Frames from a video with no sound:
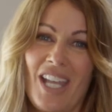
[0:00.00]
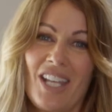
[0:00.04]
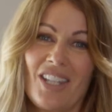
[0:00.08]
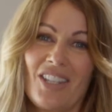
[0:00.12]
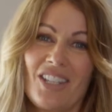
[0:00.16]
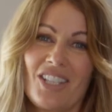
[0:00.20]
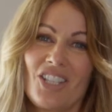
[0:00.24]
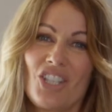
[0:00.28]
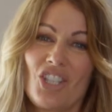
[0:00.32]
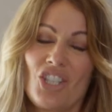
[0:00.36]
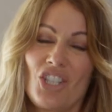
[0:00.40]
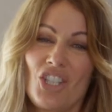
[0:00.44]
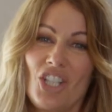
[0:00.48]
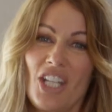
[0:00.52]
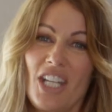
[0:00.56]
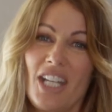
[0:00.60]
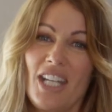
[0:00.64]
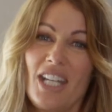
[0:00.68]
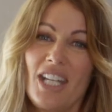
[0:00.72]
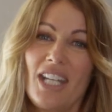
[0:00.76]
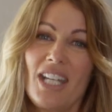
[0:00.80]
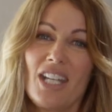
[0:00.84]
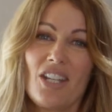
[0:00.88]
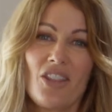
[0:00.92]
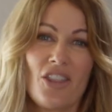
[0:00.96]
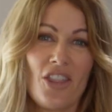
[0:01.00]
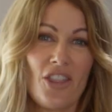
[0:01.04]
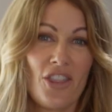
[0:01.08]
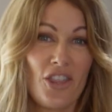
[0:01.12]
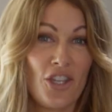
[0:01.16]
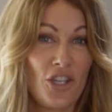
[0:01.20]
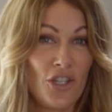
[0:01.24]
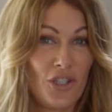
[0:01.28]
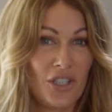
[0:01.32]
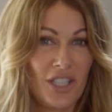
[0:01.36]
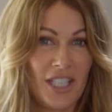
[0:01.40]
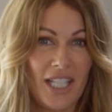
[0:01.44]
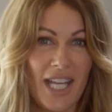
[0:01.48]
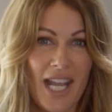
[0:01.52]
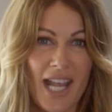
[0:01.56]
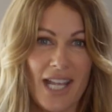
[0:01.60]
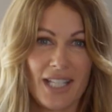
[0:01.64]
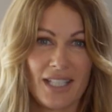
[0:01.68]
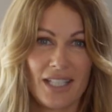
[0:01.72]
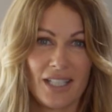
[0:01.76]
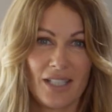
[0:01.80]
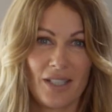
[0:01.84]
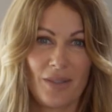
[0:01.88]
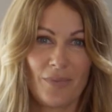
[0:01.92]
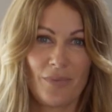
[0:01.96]
The sheer
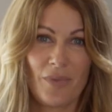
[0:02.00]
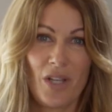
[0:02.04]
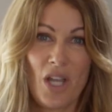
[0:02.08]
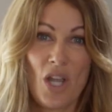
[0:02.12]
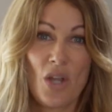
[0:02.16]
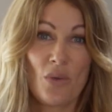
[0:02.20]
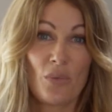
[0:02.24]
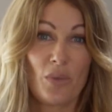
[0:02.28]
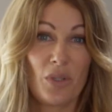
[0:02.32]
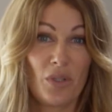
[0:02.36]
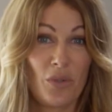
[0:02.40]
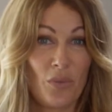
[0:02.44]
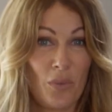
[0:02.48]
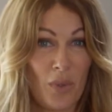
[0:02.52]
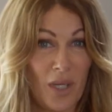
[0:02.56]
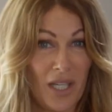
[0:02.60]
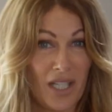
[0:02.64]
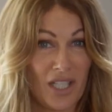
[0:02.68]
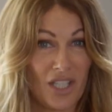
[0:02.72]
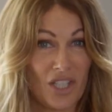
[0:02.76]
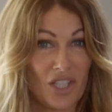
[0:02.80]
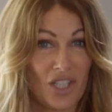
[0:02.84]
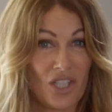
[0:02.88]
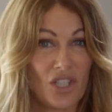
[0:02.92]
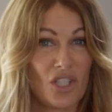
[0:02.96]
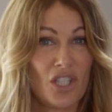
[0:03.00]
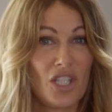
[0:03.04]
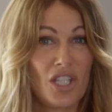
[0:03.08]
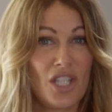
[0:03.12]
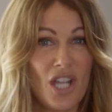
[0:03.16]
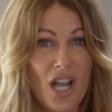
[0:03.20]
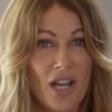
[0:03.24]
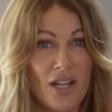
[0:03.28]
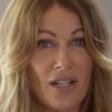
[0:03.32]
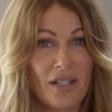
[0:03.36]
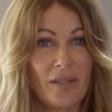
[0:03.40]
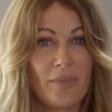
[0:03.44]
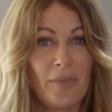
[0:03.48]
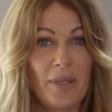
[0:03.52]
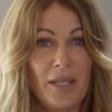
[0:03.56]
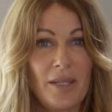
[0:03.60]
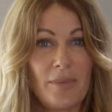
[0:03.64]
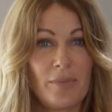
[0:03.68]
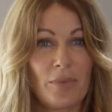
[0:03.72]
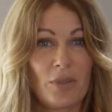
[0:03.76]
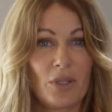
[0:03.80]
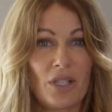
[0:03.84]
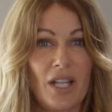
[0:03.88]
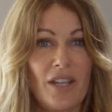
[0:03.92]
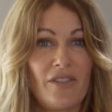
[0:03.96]
enthusiasm with which the young
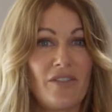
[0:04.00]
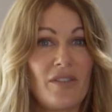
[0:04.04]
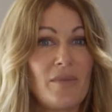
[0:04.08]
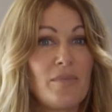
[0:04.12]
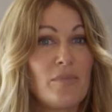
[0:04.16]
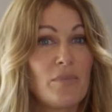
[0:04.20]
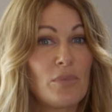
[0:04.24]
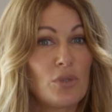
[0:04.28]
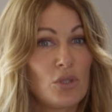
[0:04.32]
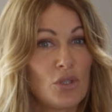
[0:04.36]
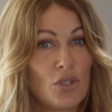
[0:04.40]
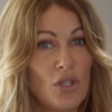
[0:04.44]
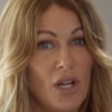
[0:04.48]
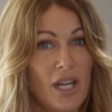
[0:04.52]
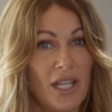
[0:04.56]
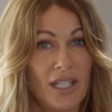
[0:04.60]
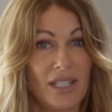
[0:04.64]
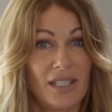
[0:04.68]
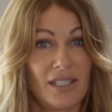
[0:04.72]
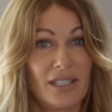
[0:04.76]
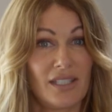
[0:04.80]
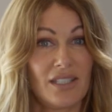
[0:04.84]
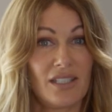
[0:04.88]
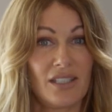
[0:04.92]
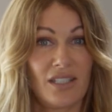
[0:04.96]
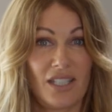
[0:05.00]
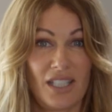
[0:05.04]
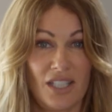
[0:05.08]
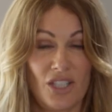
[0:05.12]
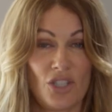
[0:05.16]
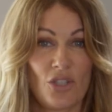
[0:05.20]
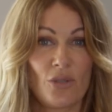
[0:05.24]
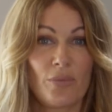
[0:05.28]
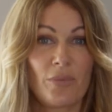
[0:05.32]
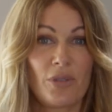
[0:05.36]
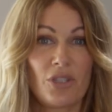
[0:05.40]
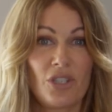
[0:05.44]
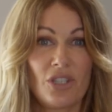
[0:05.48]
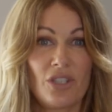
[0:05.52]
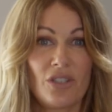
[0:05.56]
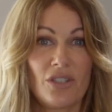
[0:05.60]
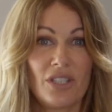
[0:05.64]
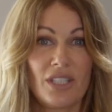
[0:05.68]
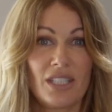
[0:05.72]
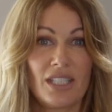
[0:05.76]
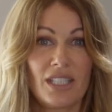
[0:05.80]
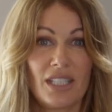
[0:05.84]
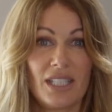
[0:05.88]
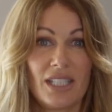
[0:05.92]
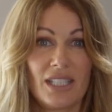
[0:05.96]
people have embraced these
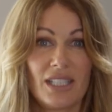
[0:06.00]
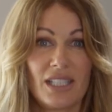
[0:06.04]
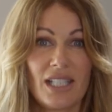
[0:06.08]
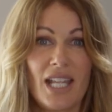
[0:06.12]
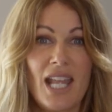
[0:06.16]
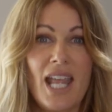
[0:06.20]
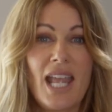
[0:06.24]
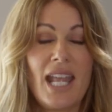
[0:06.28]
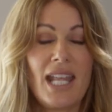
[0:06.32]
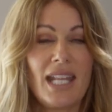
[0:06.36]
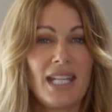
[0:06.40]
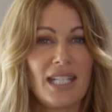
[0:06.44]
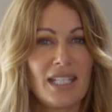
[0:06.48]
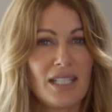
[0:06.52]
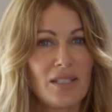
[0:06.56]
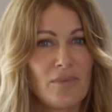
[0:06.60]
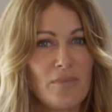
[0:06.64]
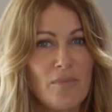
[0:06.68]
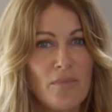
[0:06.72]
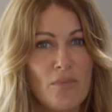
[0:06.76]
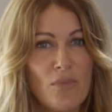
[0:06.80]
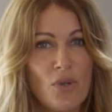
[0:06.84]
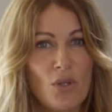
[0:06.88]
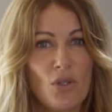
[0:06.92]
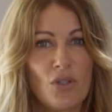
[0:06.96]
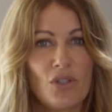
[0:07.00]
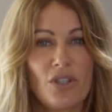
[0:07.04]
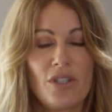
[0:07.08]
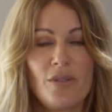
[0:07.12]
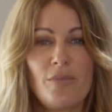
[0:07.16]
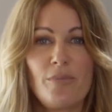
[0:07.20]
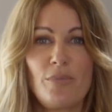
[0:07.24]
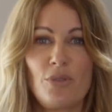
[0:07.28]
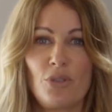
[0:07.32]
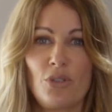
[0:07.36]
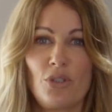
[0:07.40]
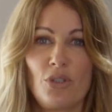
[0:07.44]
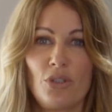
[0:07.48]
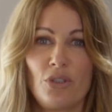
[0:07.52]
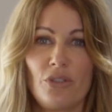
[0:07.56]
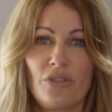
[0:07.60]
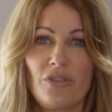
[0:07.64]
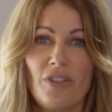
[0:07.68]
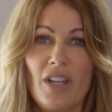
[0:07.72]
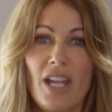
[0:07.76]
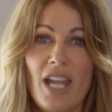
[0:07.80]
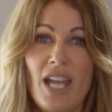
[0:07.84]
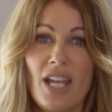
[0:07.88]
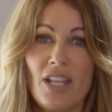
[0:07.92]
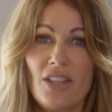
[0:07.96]
opportunities is more than proof
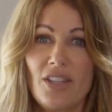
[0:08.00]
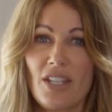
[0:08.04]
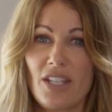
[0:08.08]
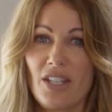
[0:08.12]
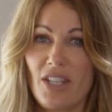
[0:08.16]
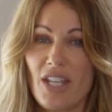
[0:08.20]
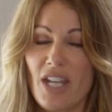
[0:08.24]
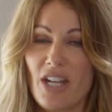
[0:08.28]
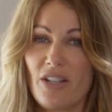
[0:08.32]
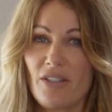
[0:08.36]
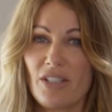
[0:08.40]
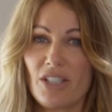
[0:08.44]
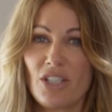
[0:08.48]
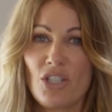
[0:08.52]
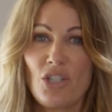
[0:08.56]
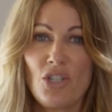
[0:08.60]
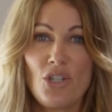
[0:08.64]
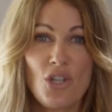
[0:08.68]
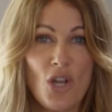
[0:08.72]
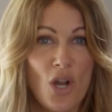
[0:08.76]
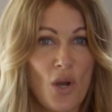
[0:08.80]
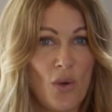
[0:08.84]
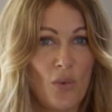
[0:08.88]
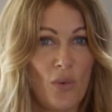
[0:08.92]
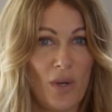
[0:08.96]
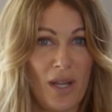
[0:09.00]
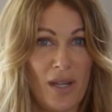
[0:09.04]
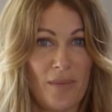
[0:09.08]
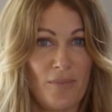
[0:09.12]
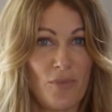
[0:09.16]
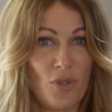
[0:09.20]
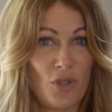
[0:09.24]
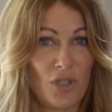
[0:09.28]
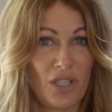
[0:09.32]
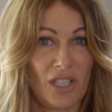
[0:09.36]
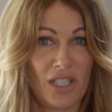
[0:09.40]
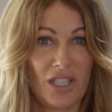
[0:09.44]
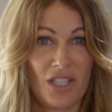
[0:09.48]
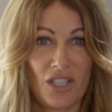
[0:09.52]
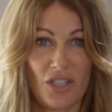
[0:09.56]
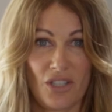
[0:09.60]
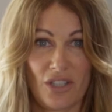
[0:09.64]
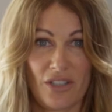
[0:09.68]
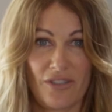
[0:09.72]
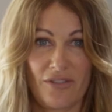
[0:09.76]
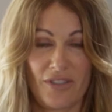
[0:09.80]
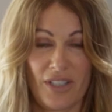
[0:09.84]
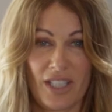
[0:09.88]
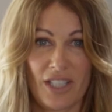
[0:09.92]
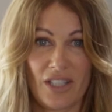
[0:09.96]
that there is nowhere more
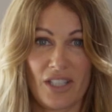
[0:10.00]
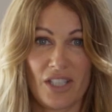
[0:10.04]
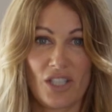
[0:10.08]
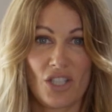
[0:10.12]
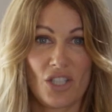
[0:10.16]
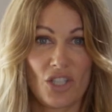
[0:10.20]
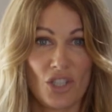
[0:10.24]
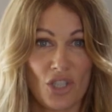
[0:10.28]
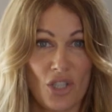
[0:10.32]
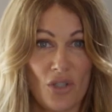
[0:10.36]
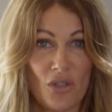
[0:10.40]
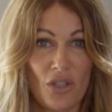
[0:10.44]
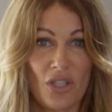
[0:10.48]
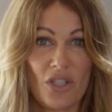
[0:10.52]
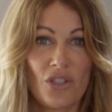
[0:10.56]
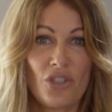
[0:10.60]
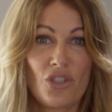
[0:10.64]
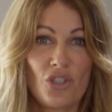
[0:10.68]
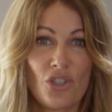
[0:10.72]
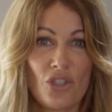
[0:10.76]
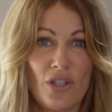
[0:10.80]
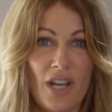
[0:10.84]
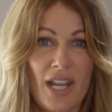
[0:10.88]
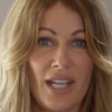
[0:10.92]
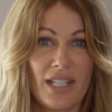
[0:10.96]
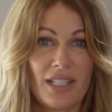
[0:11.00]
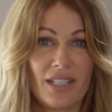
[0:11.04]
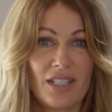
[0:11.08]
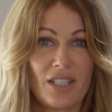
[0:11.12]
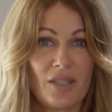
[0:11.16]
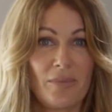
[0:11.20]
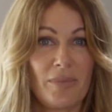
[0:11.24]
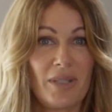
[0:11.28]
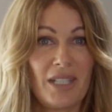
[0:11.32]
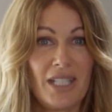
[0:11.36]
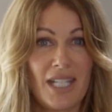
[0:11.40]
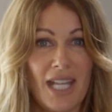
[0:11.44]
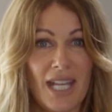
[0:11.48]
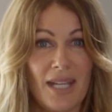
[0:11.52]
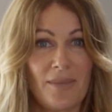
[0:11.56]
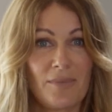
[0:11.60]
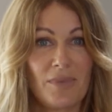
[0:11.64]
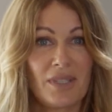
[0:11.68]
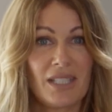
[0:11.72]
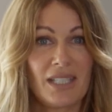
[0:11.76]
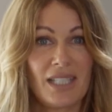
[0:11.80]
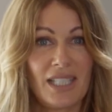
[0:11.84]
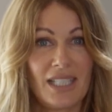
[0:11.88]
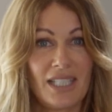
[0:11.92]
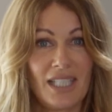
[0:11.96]
deserving than Stoke-on-Trent to be named
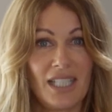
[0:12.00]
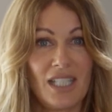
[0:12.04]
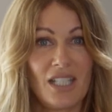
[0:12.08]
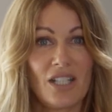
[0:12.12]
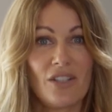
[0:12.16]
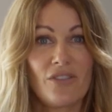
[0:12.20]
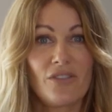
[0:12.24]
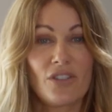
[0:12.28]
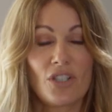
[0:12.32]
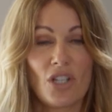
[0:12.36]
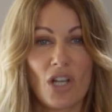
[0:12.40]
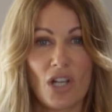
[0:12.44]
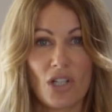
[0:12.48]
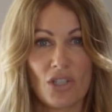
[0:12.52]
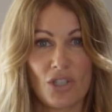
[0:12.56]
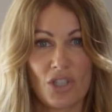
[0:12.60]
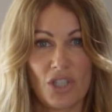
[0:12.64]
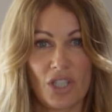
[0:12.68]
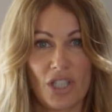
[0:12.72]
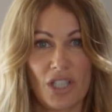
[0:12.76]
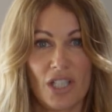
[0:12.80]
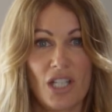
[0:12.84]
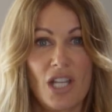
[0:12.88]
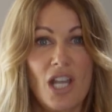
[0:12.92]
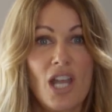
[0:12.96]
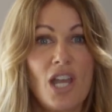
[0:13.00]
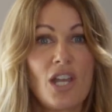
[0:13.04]
City of Culture